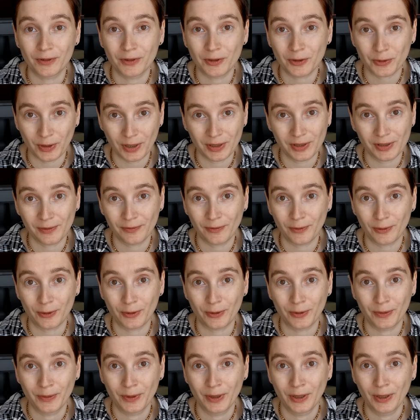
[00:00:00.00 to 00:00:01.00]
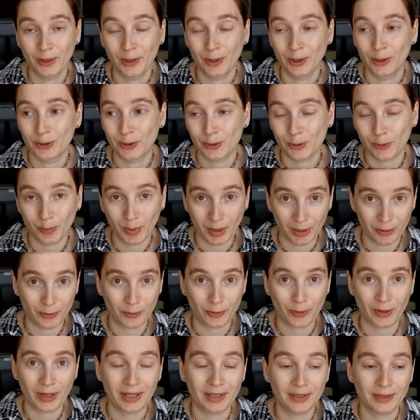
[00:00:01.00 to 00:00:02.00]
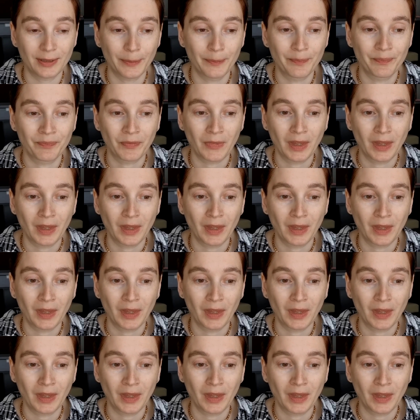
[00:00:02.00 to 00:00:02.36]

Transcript: transfer to Belgrade.